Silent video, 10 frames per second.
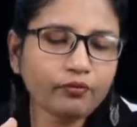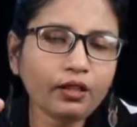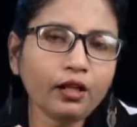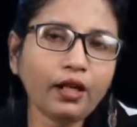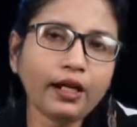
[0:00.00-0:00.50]

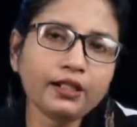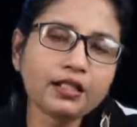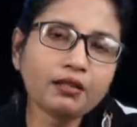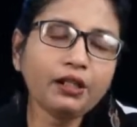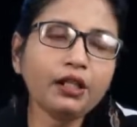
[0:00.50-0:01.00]
And
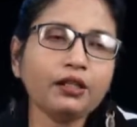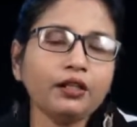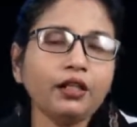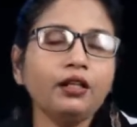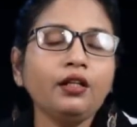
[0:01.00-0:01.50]

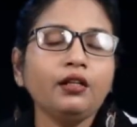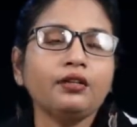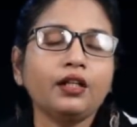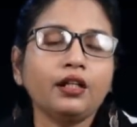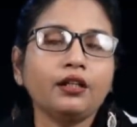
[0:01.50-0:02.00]
similarly,
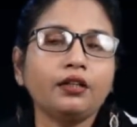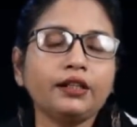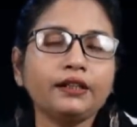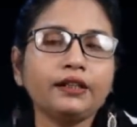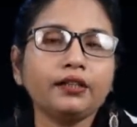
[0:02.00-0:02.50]
the
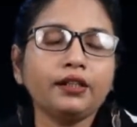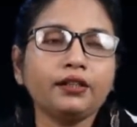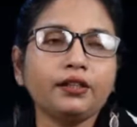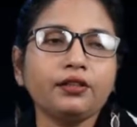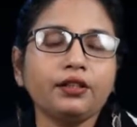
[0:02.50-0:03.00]

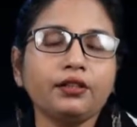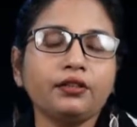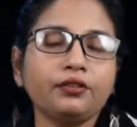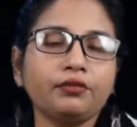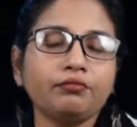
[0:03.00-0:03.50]
legislative
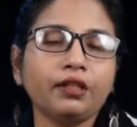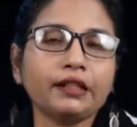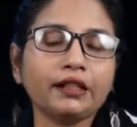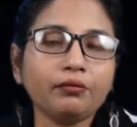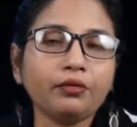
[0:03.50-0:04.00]

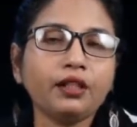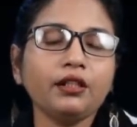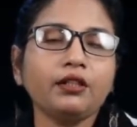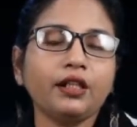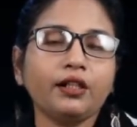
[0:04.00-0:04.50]

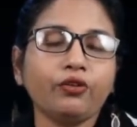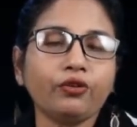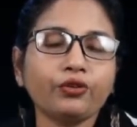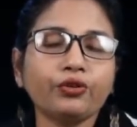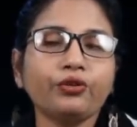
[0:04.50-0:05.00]
assembly can
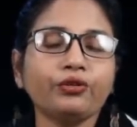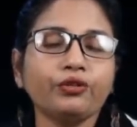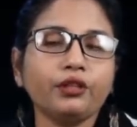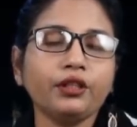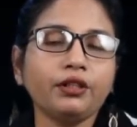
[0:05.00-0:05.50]

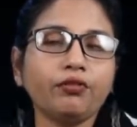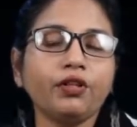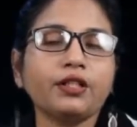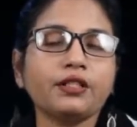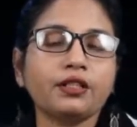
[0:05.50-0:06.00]
also
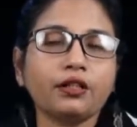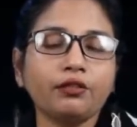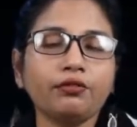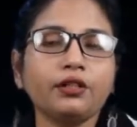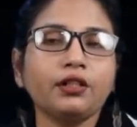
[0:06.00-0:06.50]
influence the
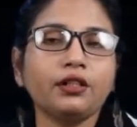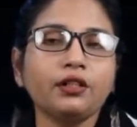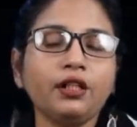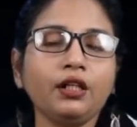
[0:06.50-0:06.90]
governor